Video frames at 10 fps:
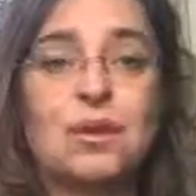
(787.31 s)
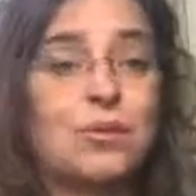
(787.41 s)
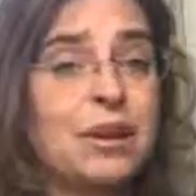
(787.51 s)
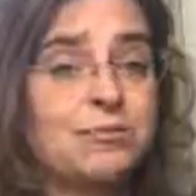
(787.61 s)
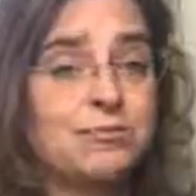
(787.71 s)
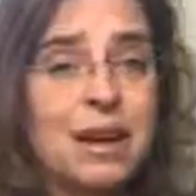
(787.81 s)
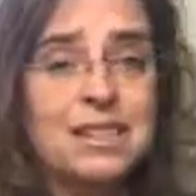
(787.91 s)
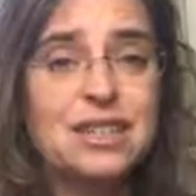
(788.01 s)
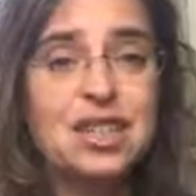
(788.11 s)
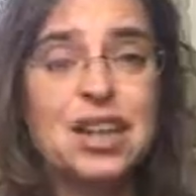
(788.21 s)
When I'm ready
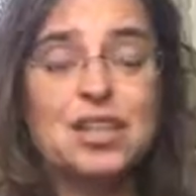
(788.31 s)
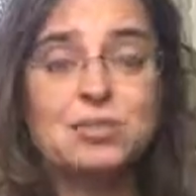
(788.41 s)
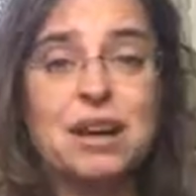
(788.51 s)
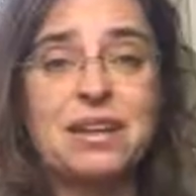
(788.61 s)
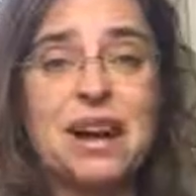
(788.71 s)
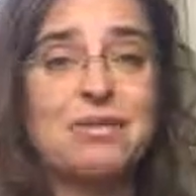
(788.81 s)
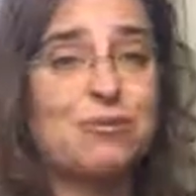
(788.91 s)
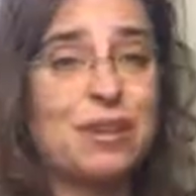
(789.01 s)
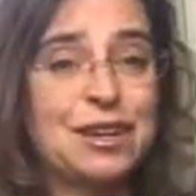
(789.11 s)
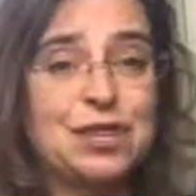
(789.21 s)
to change my life,
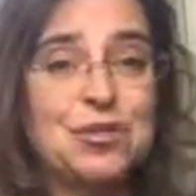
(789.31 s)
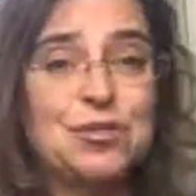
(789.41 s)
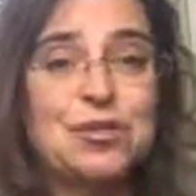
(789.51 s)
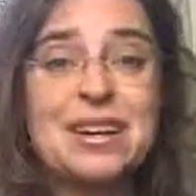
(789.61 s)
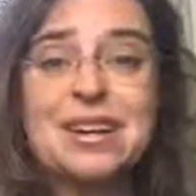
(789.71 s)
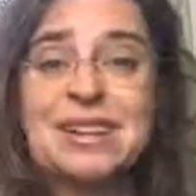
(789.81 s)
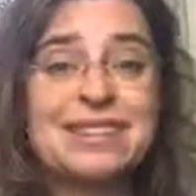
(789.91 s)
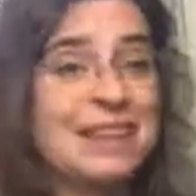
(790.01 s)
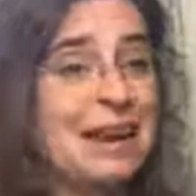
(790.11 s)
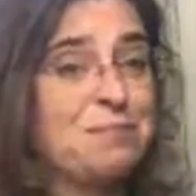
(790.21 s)
what I do
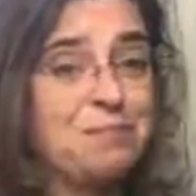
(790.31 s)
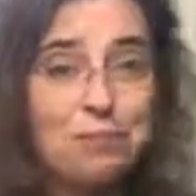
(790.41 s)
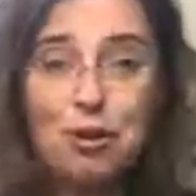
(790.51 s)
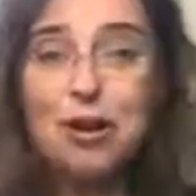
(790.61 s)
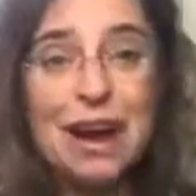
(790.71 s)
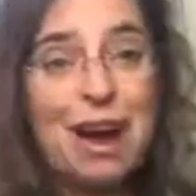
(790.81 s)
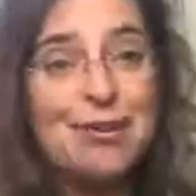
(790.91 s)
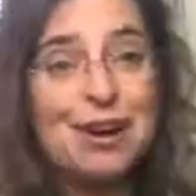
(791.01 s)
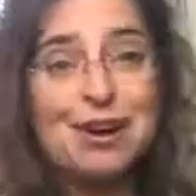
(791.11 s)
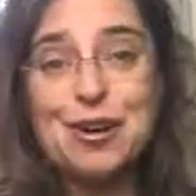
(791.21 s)
is I put
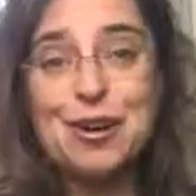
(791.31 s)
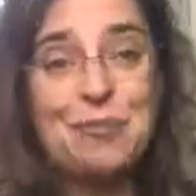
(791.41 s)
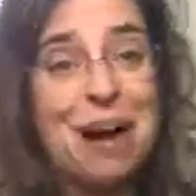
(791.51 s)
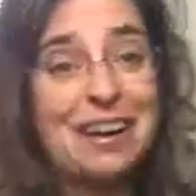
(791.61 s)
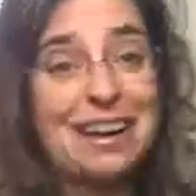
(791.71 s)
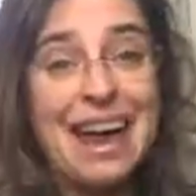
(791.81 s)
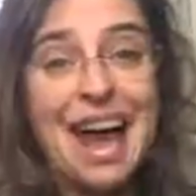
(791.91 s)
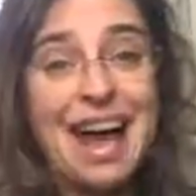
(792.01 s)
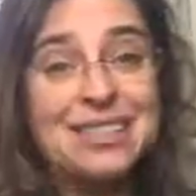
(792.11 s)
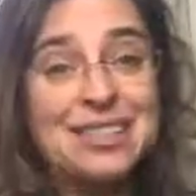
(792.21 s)
out a good amount of
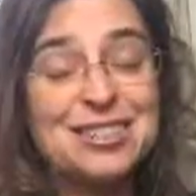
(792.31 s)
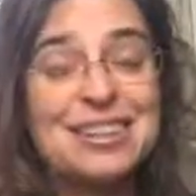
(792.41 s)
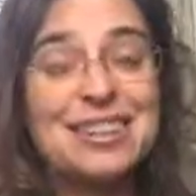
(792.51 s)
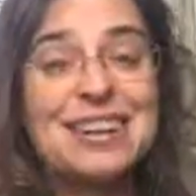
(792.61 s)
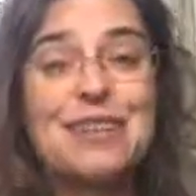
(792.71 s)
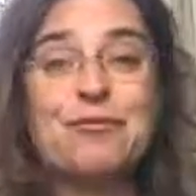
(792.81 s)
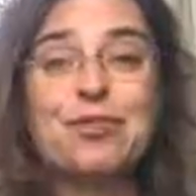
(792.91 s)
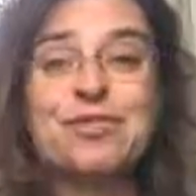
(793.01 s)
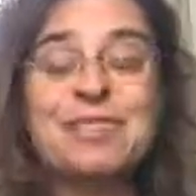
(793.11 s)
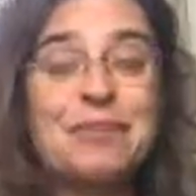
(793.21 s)
cash
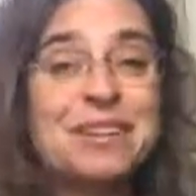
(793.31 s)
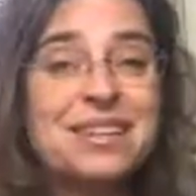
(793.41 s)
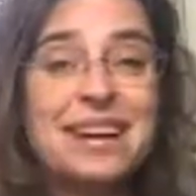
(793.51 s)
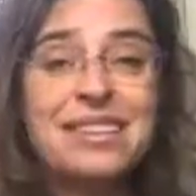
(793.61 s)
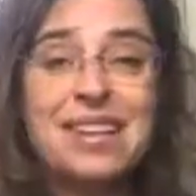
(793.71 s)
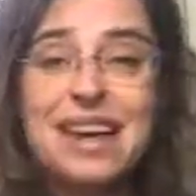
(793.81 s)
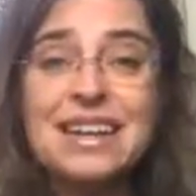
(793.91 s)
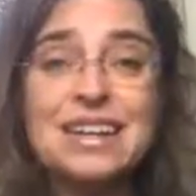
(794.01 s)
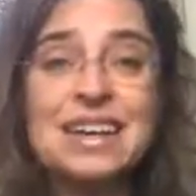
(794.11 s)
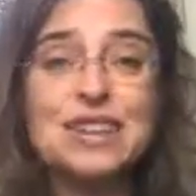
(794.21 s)
for somebody that I
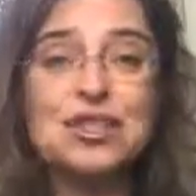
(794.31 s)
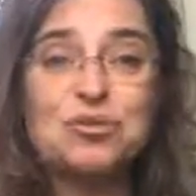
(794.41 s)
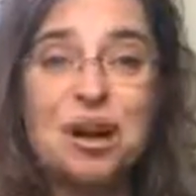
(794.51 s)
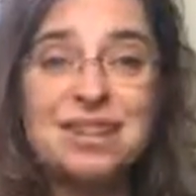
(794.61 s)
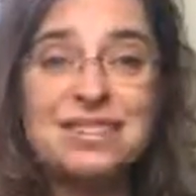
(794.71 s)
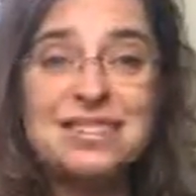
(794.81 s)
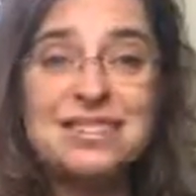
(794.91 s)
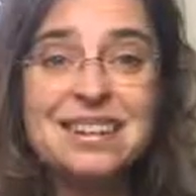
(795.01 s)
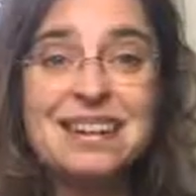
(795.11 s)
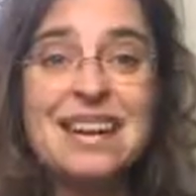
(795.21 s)
like and I
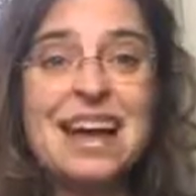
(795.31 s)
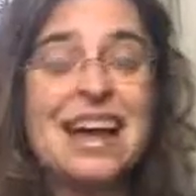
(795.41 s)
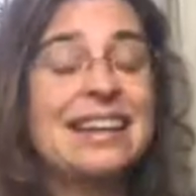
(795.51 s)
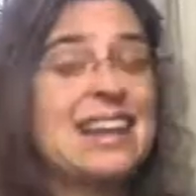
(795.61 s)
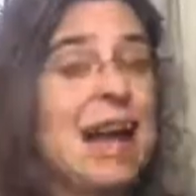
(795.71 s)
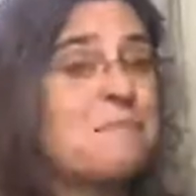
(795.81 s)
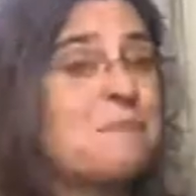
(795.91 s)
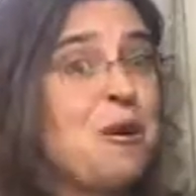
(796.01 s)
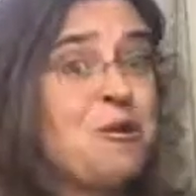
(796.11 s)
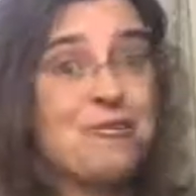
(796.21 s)
trust, and that
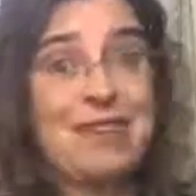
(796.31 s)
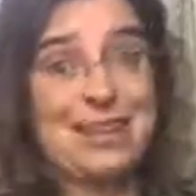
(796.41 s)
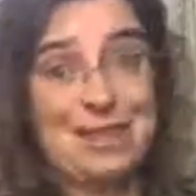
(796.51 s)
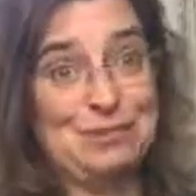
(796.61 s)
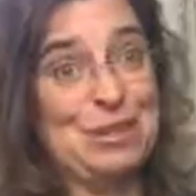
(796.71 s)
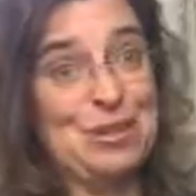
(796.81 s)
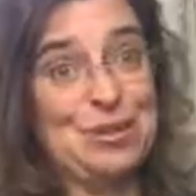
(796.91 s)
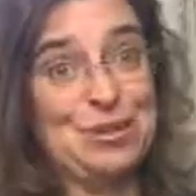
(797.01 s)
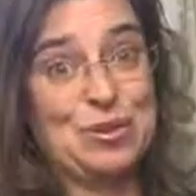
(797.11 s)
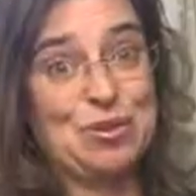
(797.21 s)
motivates me to
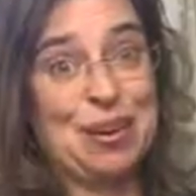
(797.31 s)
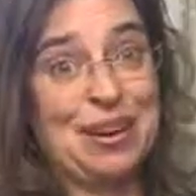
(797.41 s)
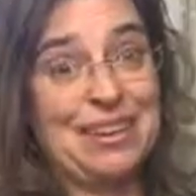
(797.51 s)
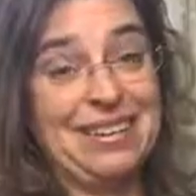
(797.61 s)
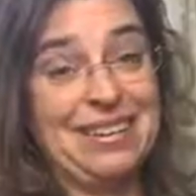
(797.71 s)
do the work